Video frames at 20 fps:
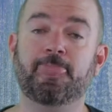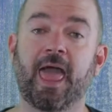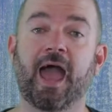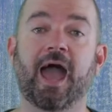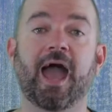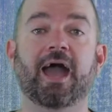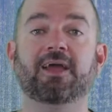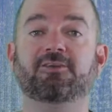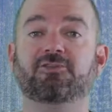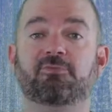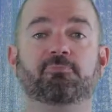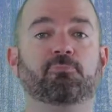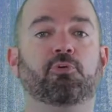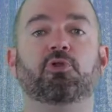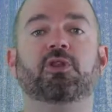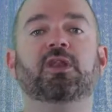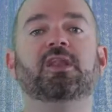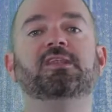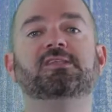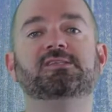and just
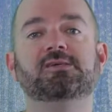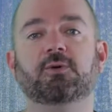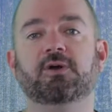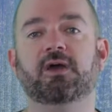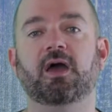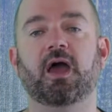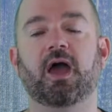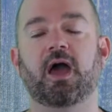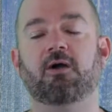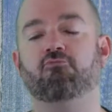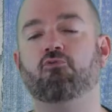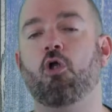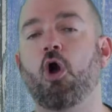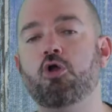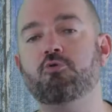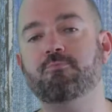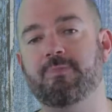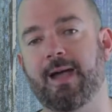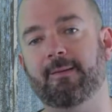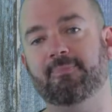put it into a
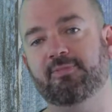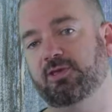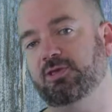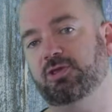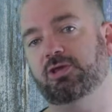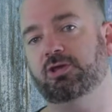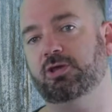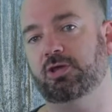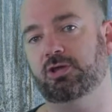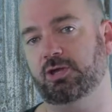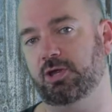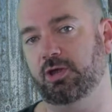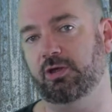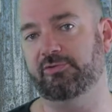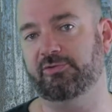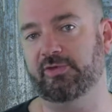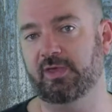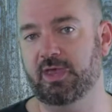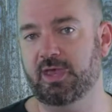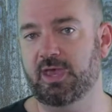roadmap that you can
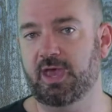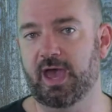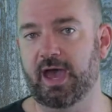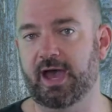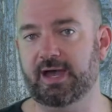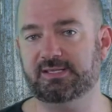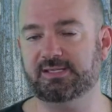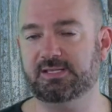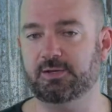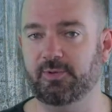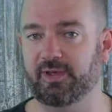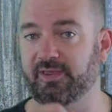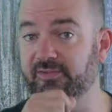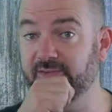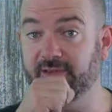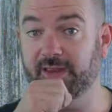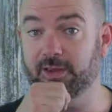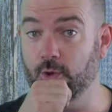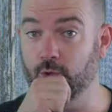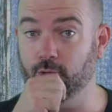use to
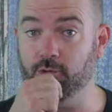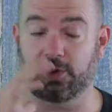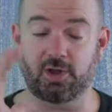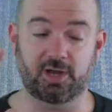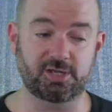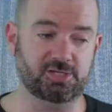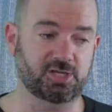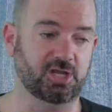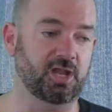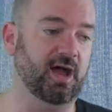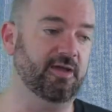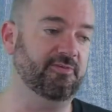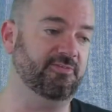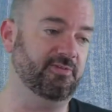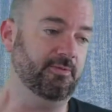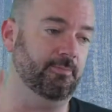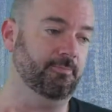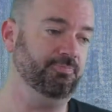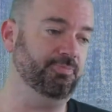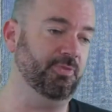easily organize your life.
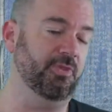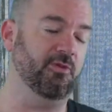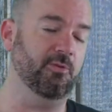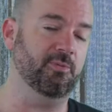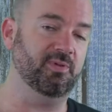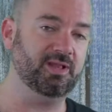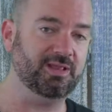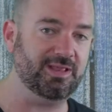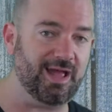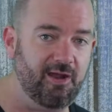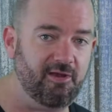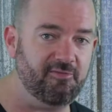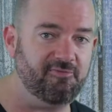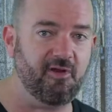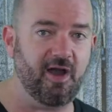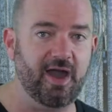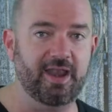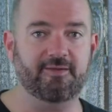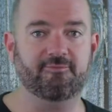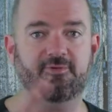So we
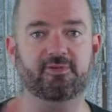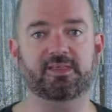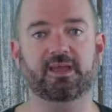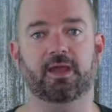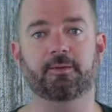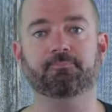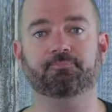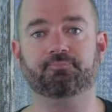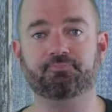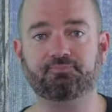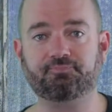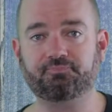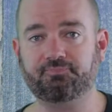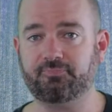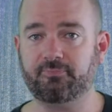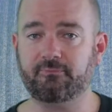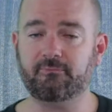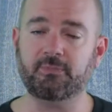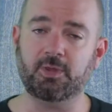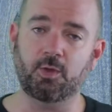clarified everything.
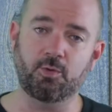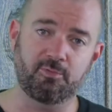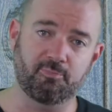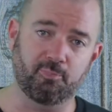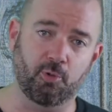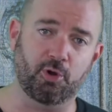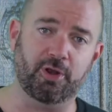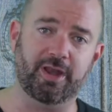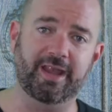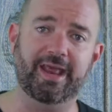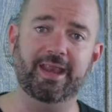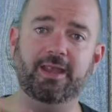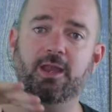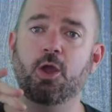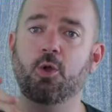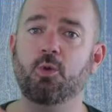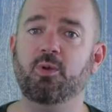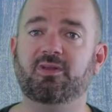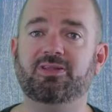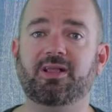We brought it in.
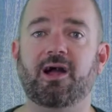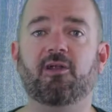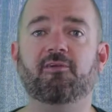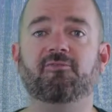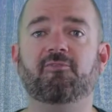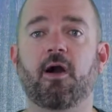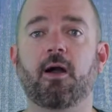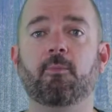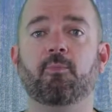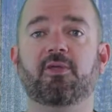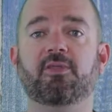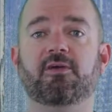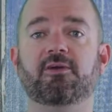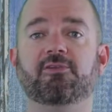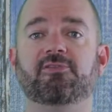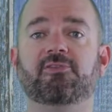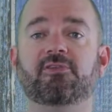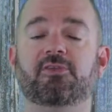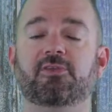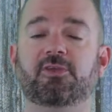We clarified whether
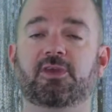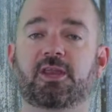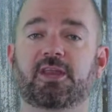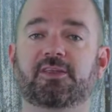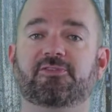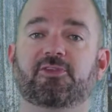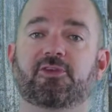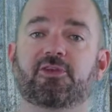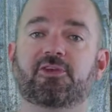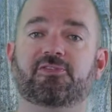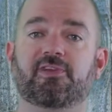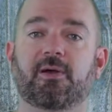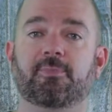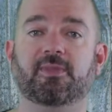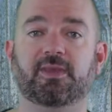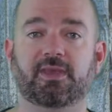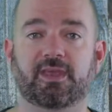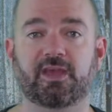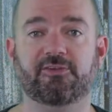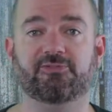you need to do
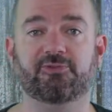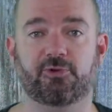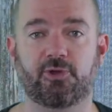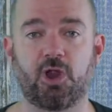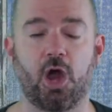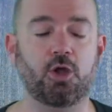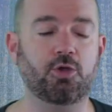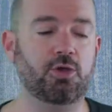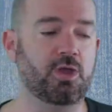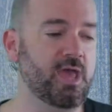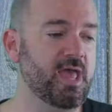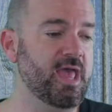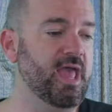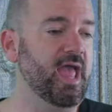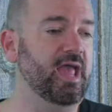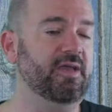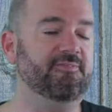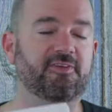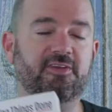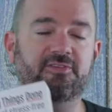something, yes or no.
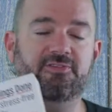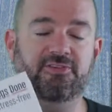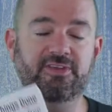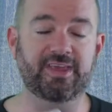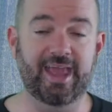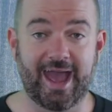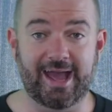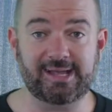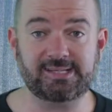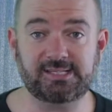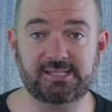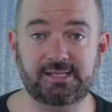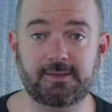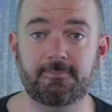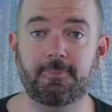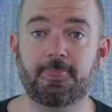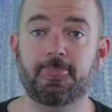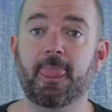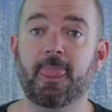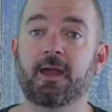If it's yes,
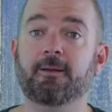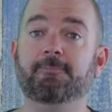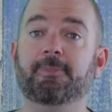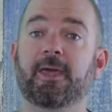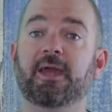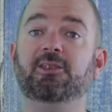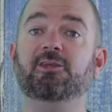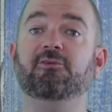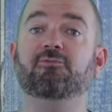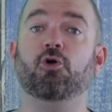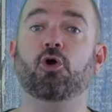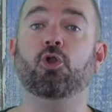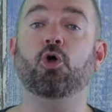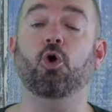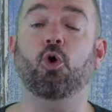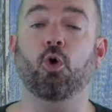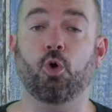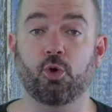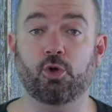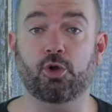then you've got to
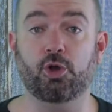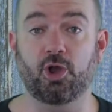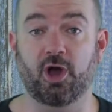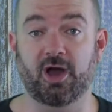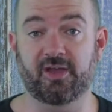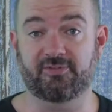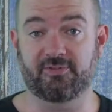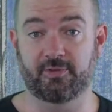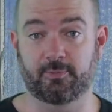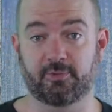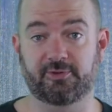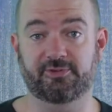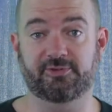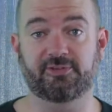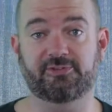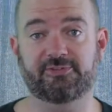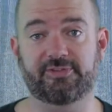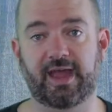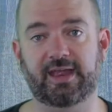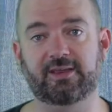organize them, which
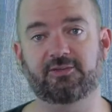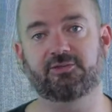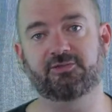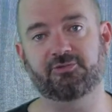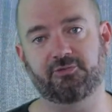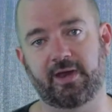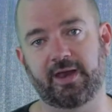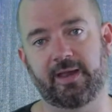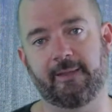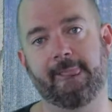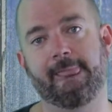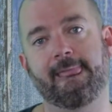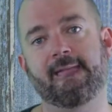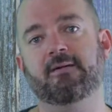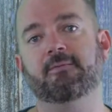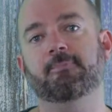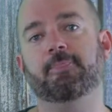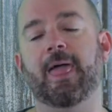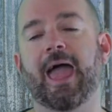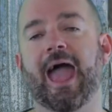is stage 3.
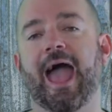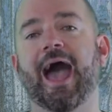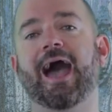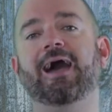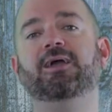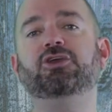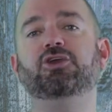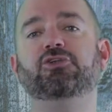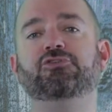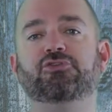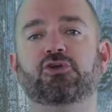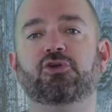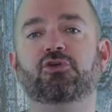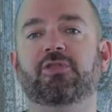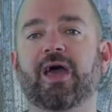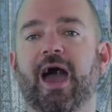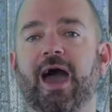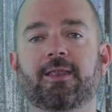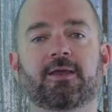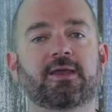Now, how you do
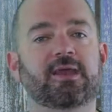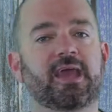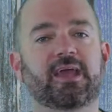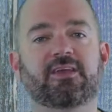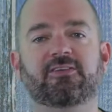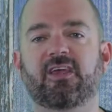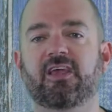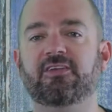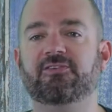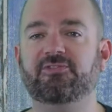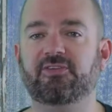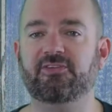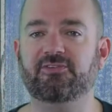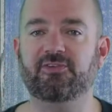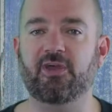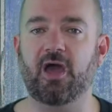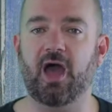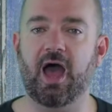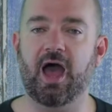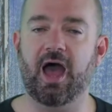that is there's
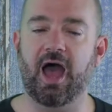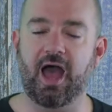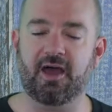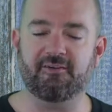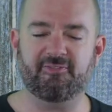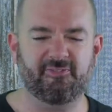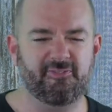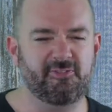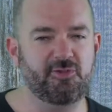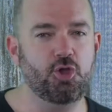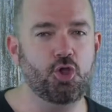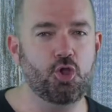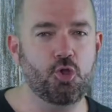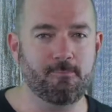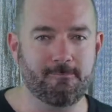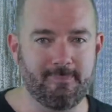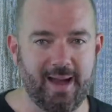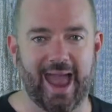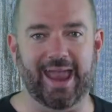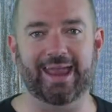a few
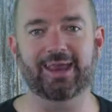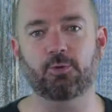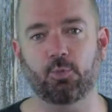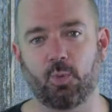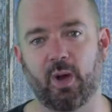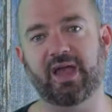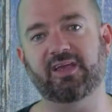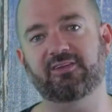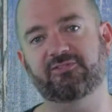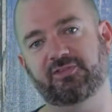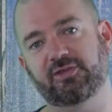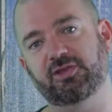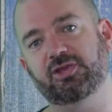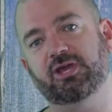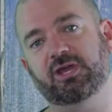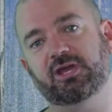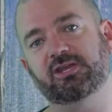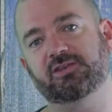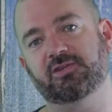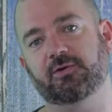main ways that you
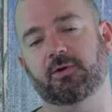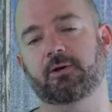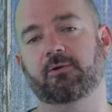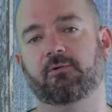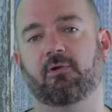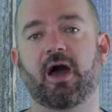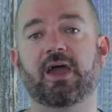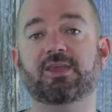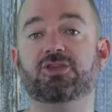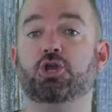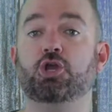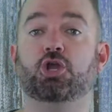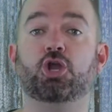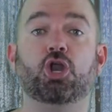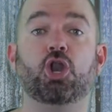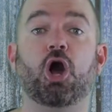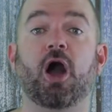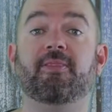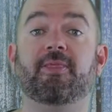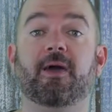can do it, right? You
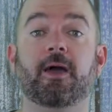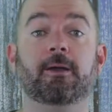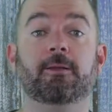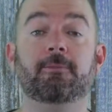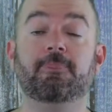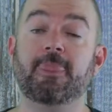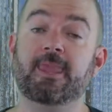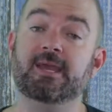can either